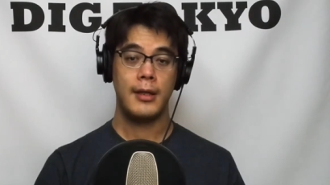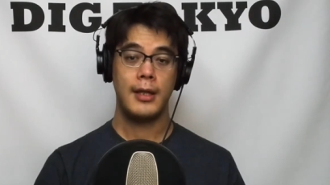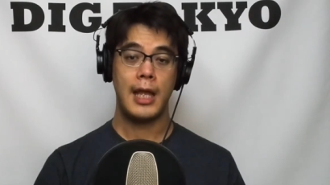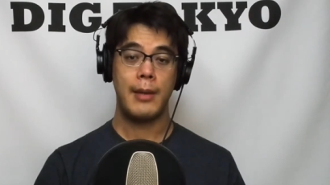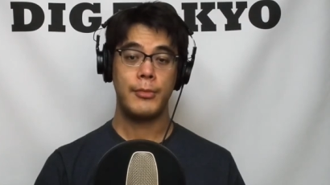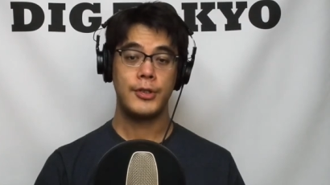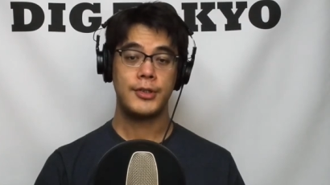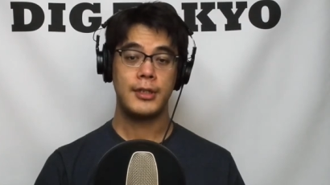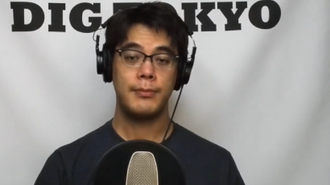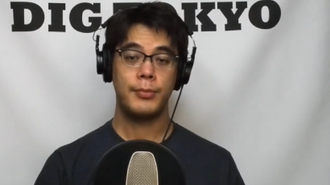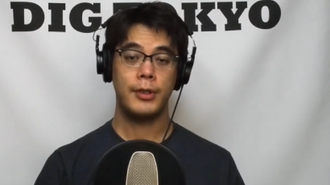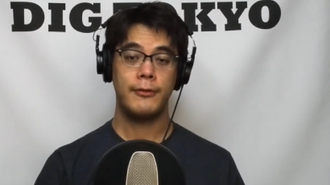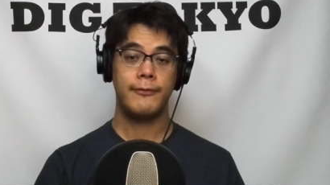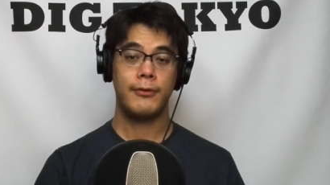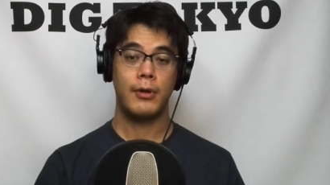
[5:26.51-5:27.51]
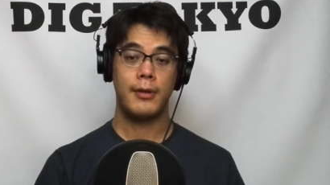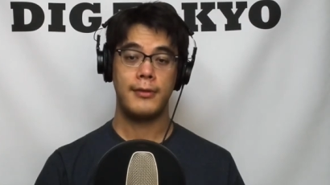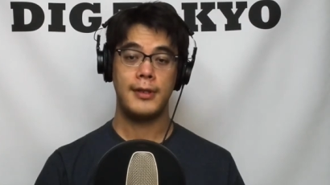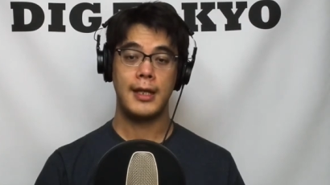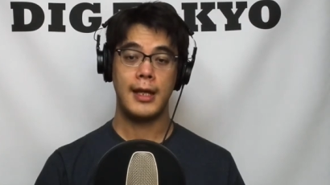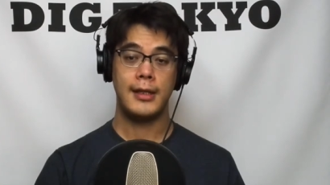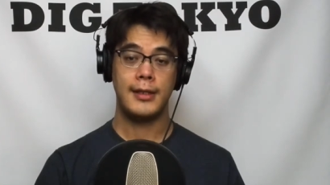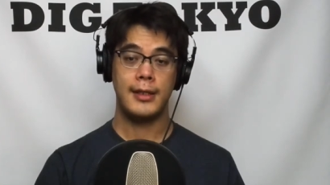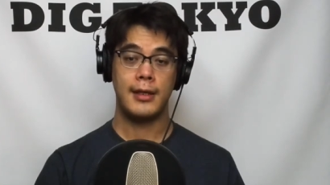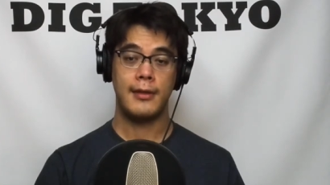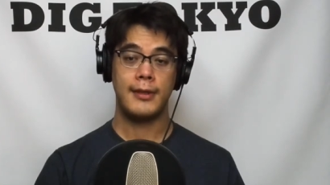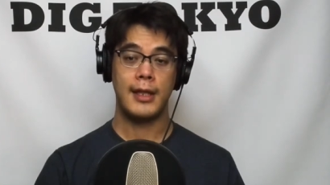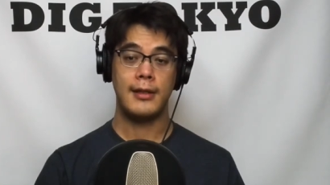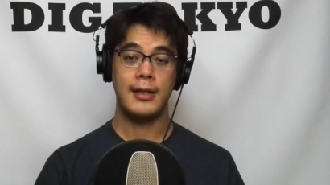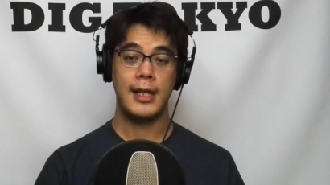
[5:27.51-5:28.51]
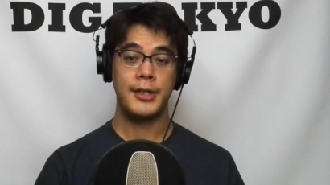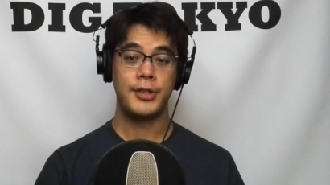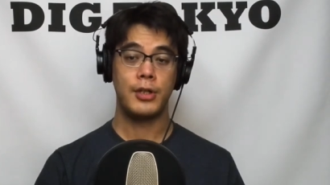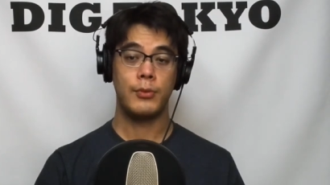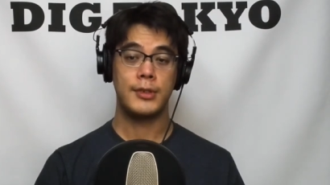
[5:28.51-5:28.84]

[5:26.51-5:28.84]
Emerson put forth the idea that nature